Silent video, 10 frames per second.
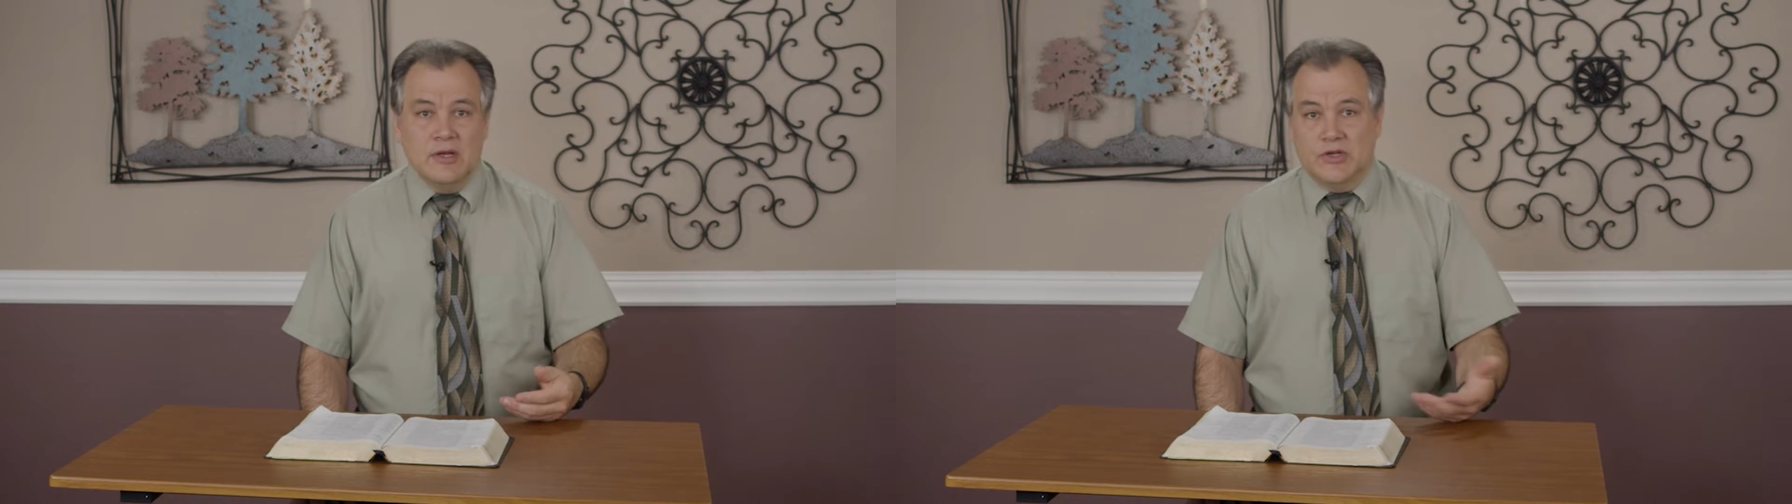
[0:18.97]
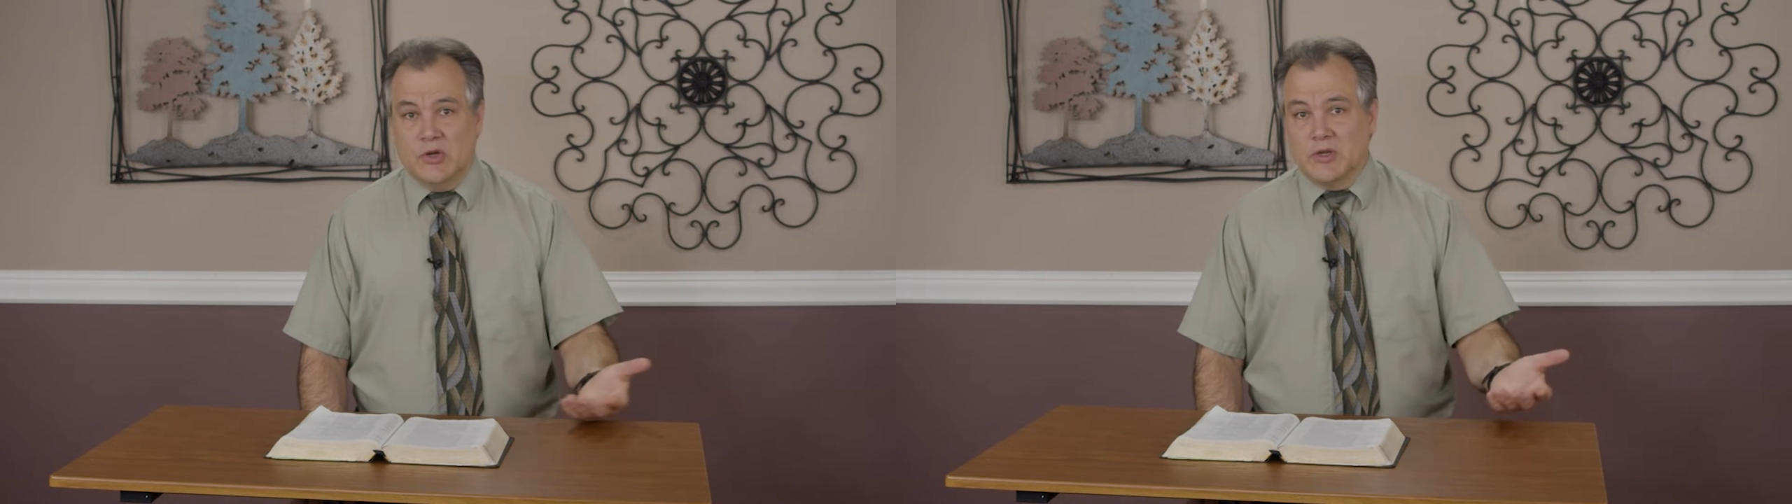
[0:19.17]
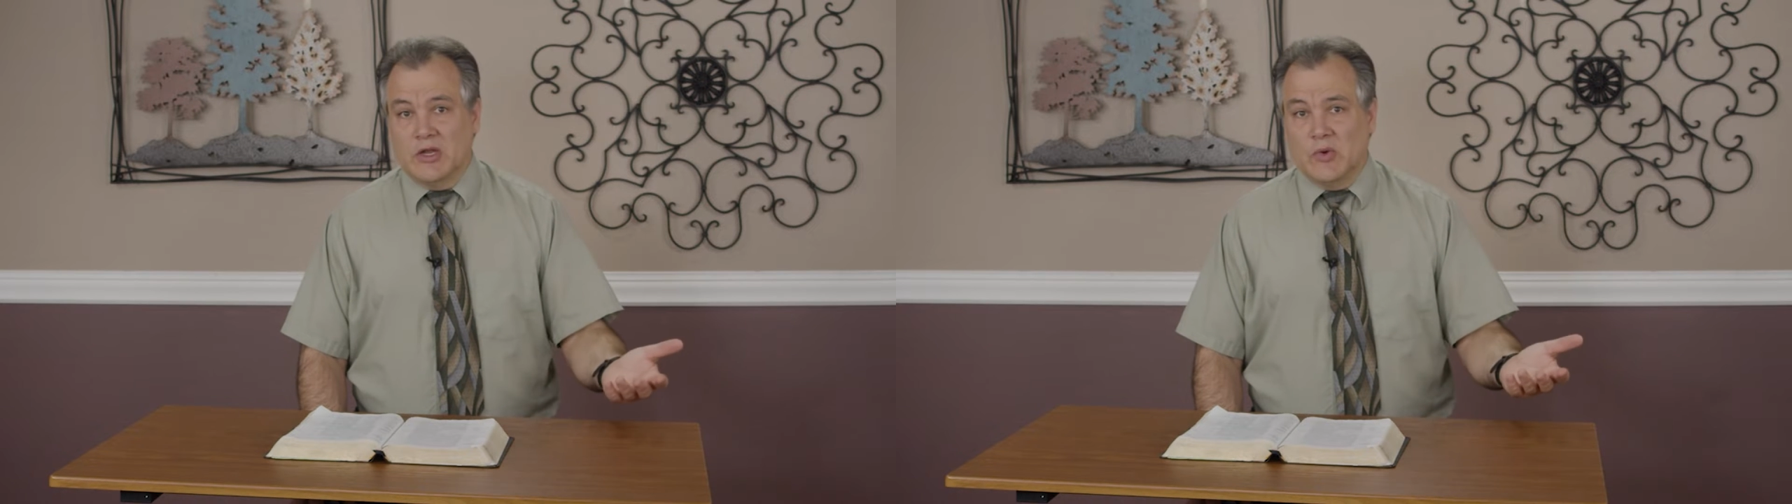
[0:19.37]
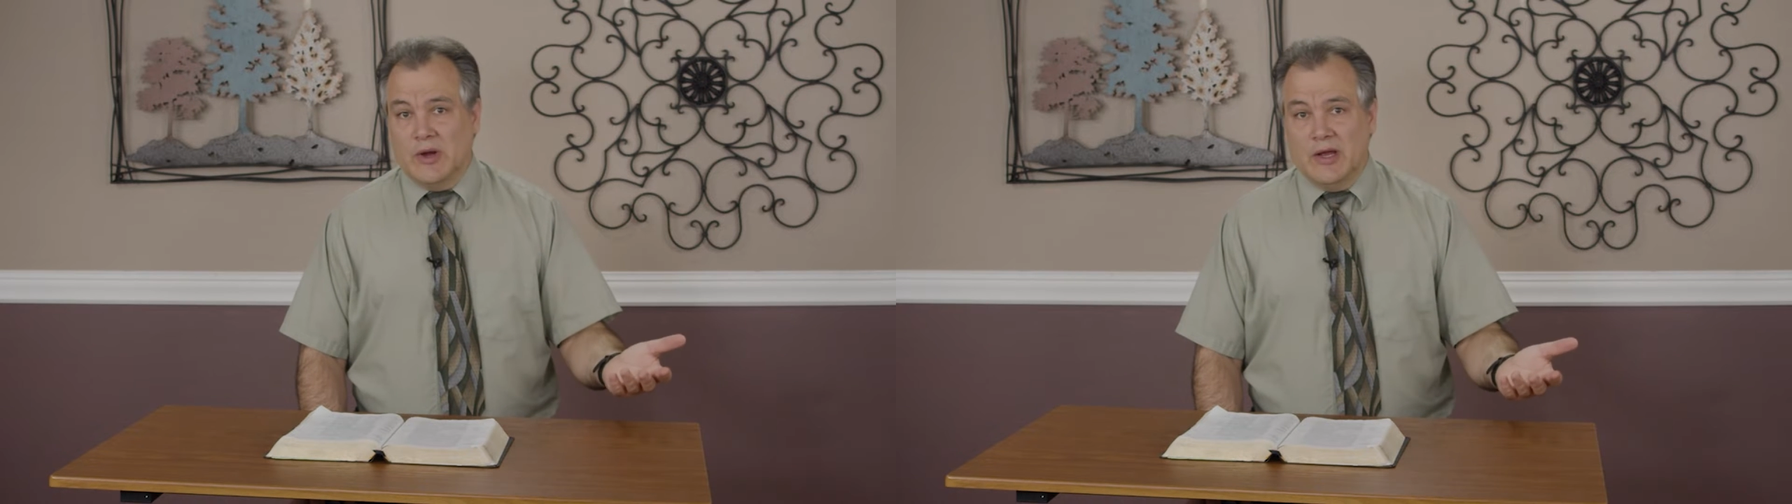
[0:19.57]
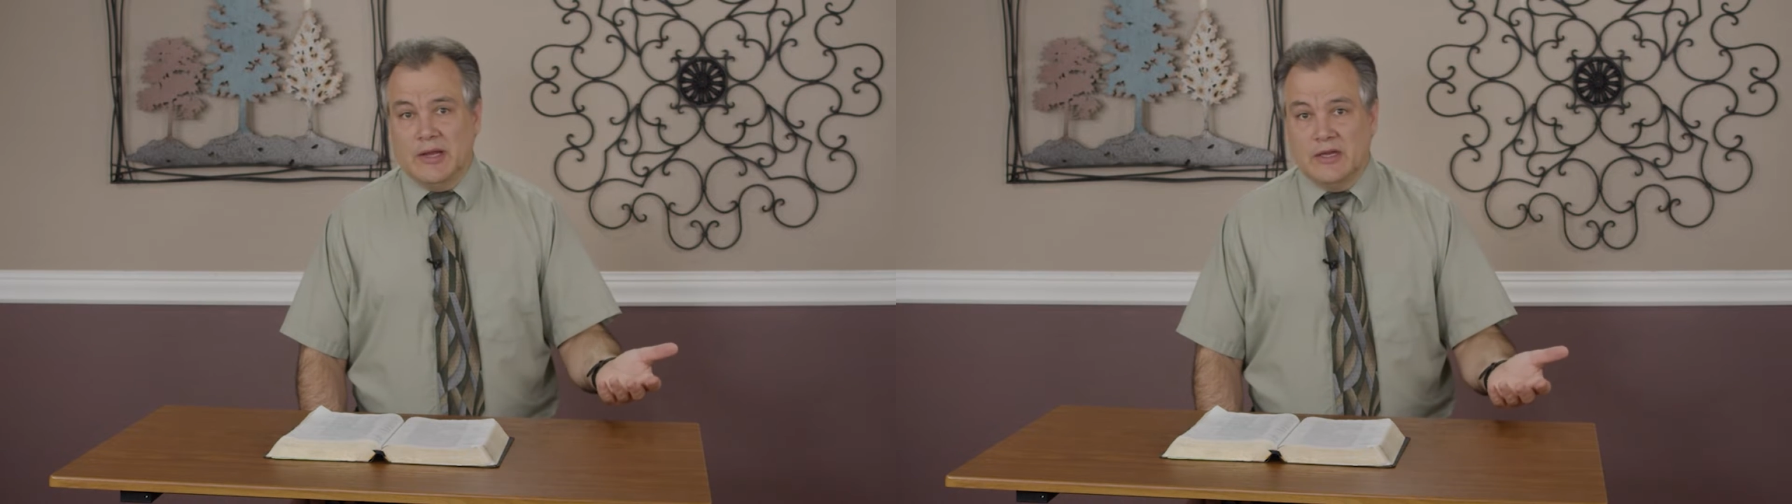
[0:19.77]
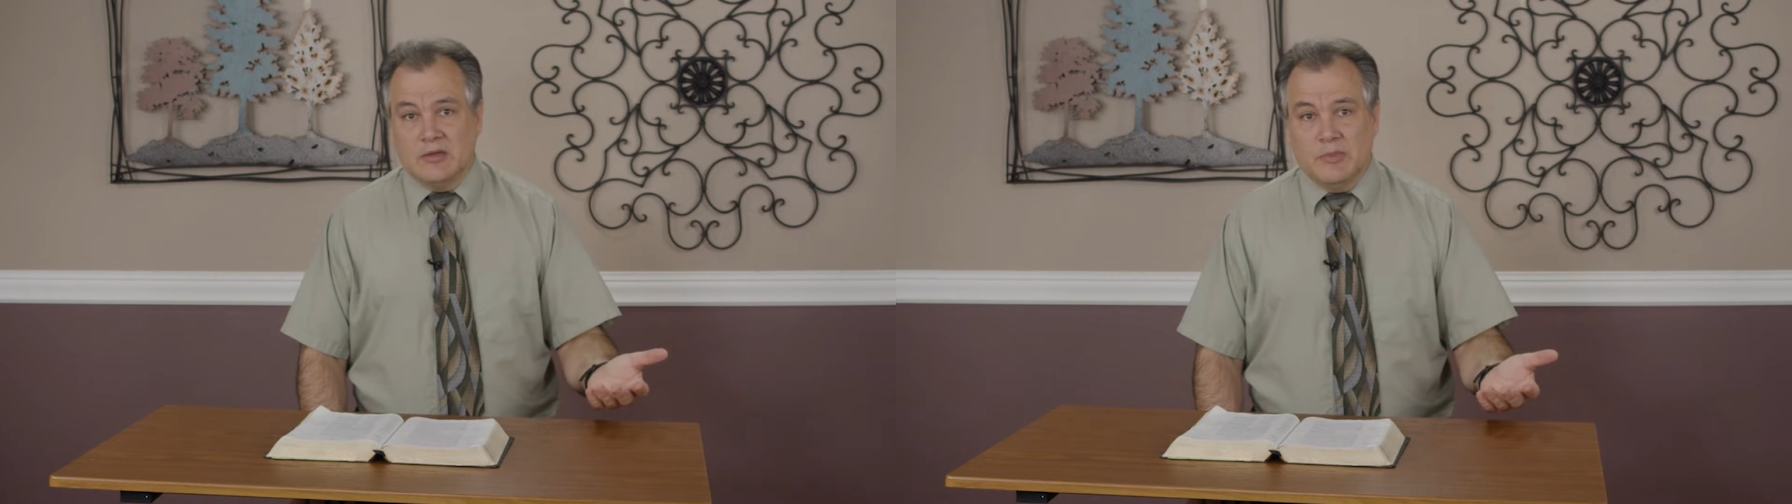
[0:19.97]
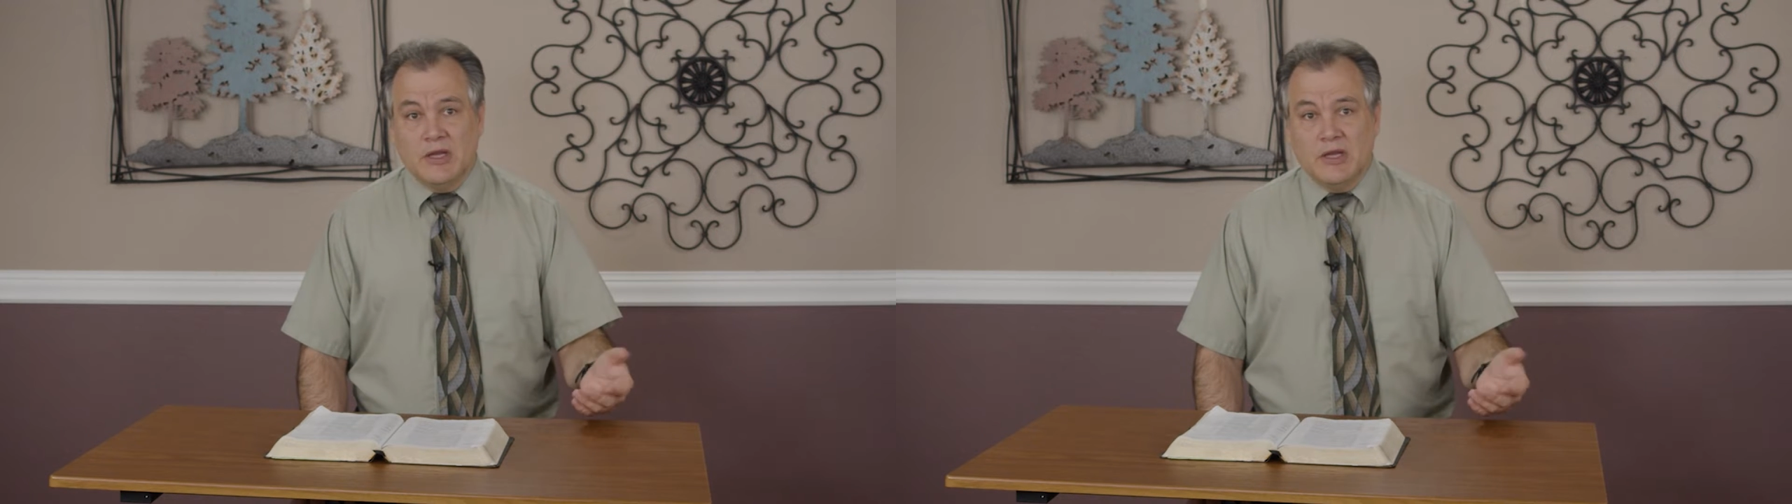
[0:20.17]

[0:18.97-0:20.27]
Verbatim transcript: Joking around has to be